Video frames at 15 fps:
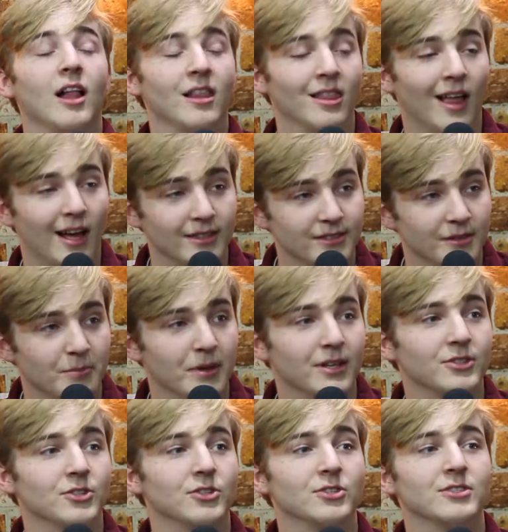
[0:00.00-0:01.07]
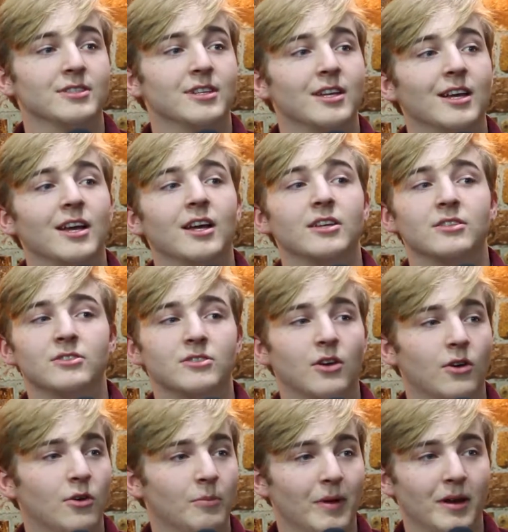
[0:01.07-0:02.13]
lots of pictures.
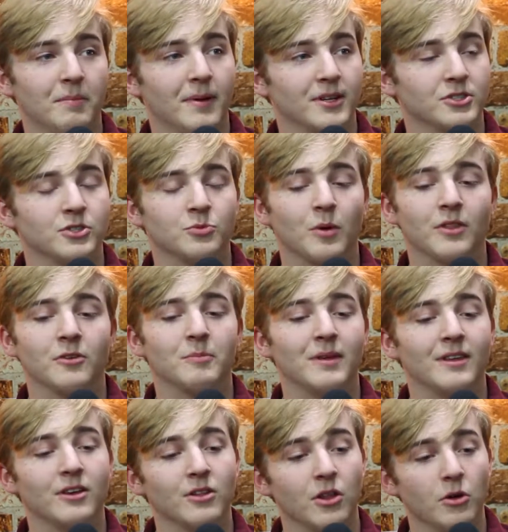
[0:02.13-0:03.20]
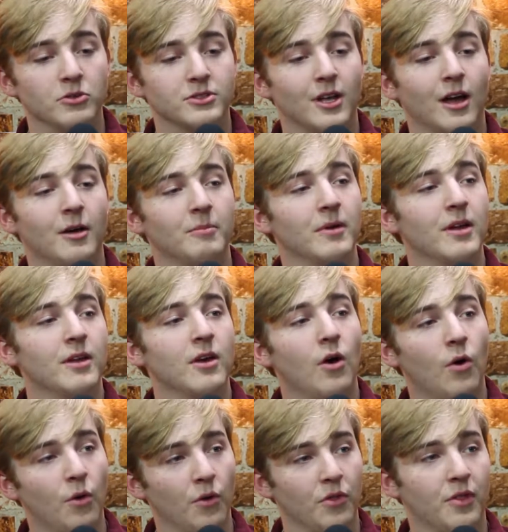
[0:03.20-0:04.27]
So many pictures, whether it be close-up,
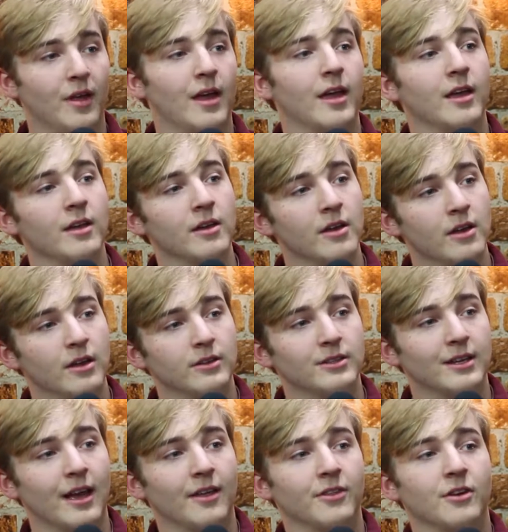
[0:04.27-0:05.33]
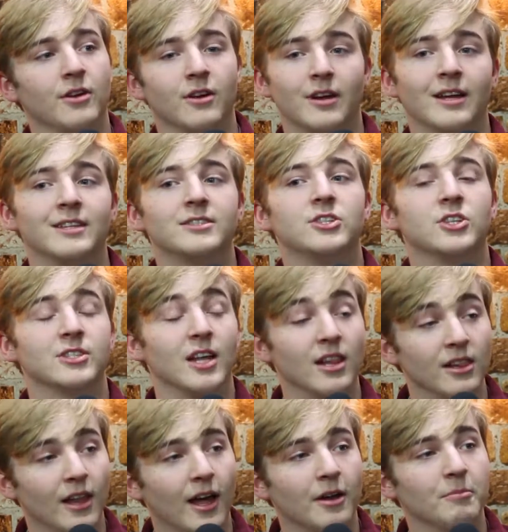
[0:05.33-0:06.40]
whole thing, together, it's just a
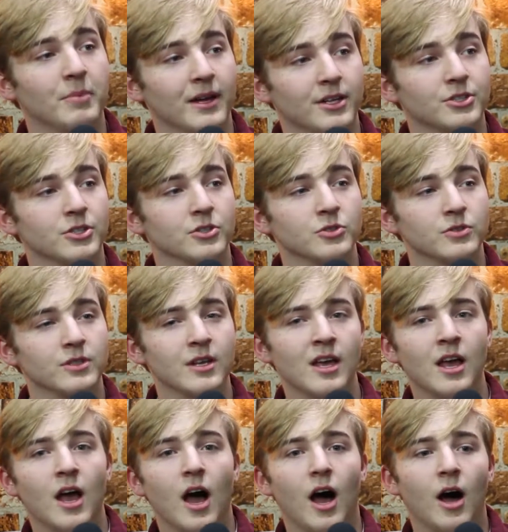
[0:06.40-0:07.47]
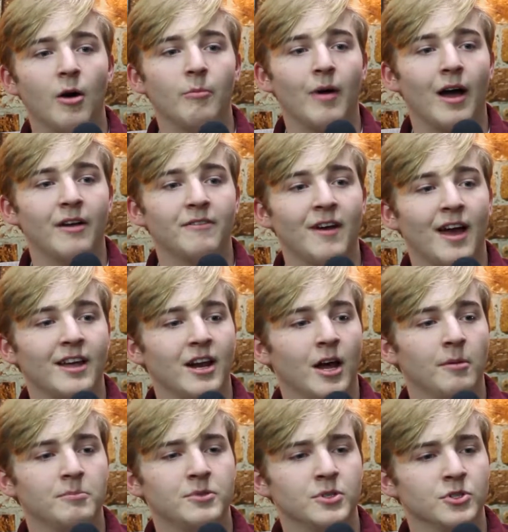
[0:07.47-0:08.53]
lot of pictures. I've had
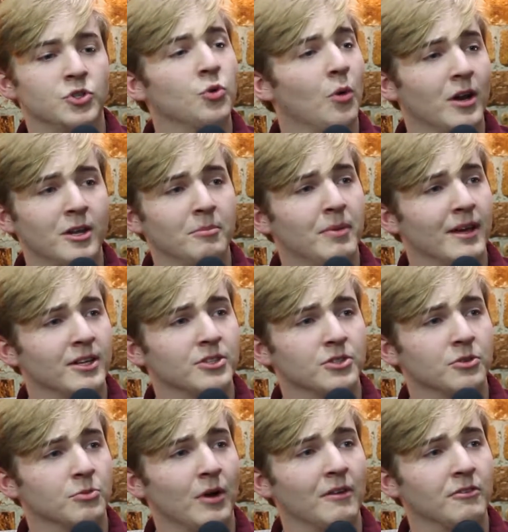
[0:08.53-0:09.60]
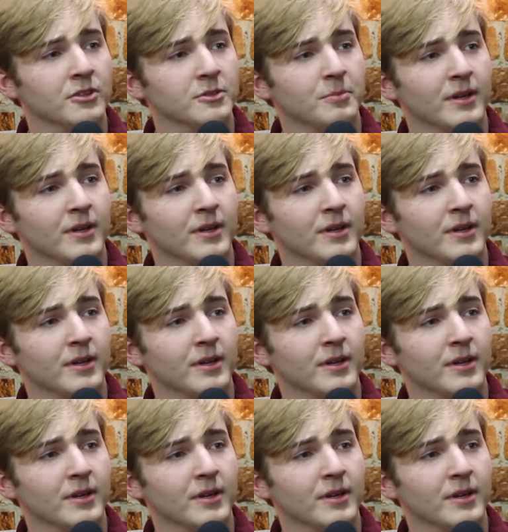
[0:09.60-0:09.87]
up to 20 reference